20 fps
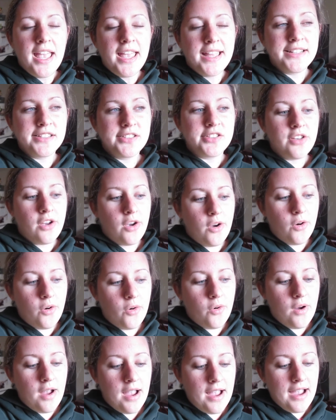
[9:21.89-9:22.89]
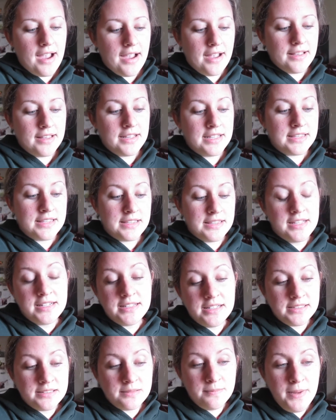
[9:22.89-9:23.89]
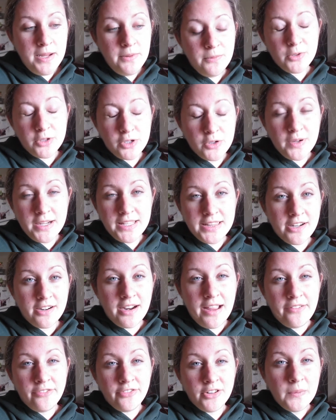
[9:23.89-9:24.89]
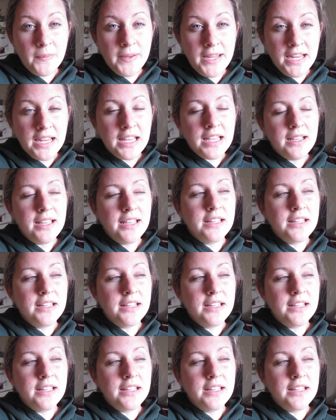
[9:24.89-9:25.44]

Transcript: And so it doesn't mean we're going there every week.